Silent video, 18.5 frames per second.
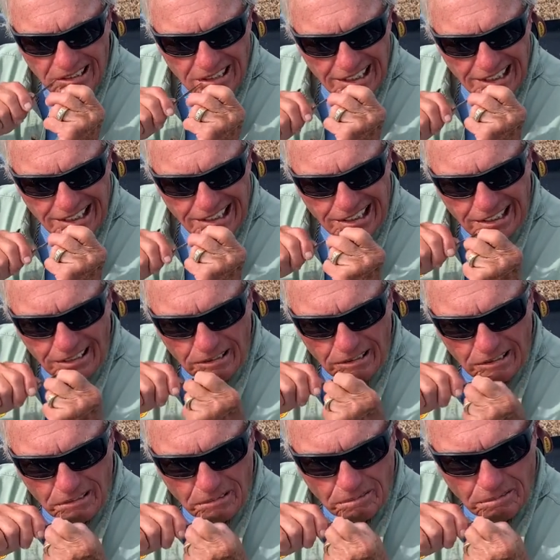a
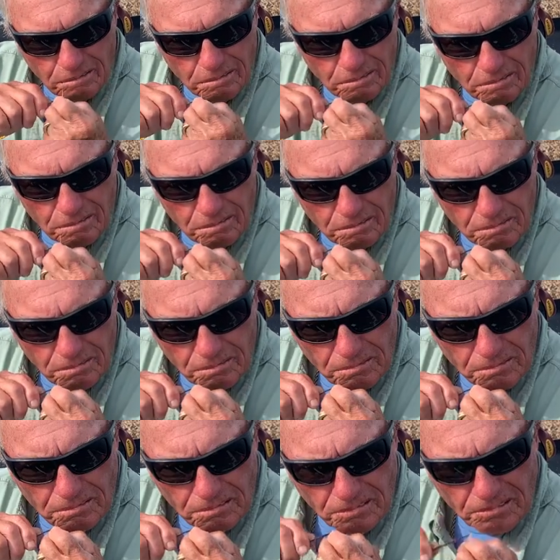
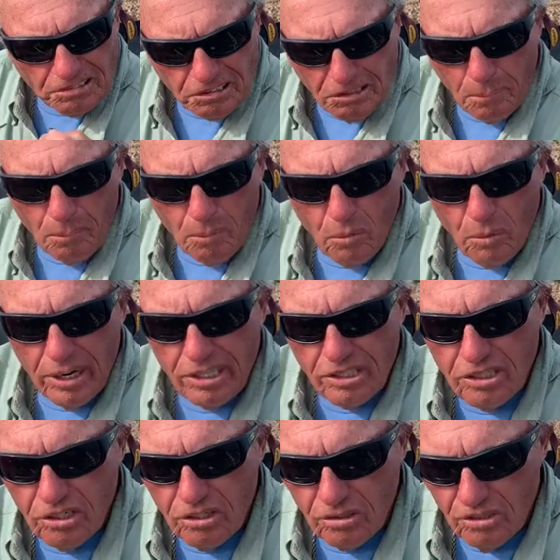couple
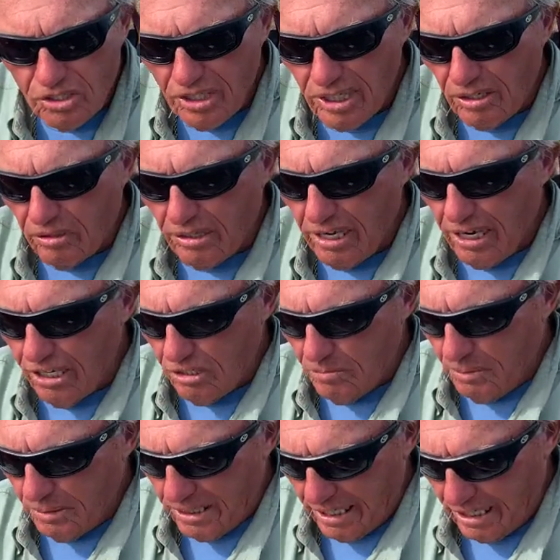ways to do snell
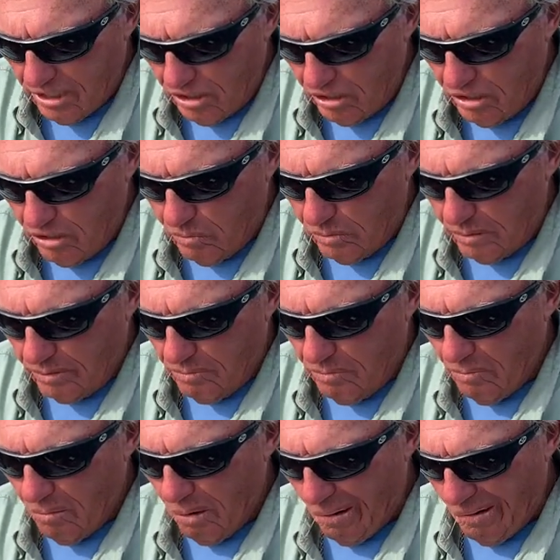knots, but that's a good one.
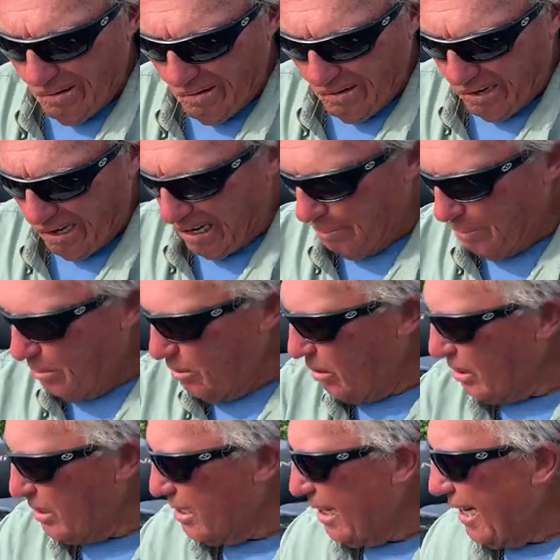Okay,
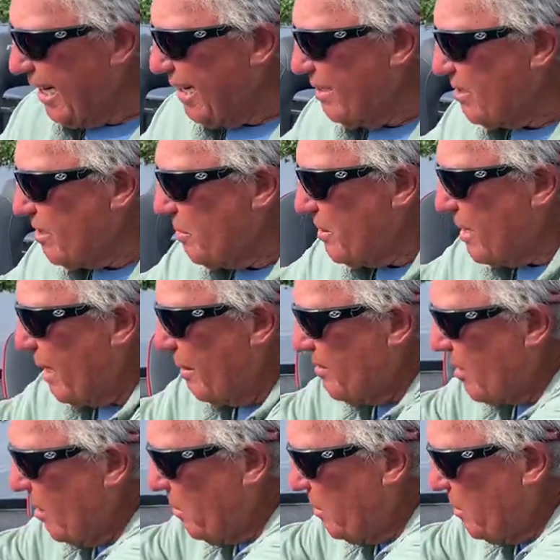pull it tight. Sometimes I'll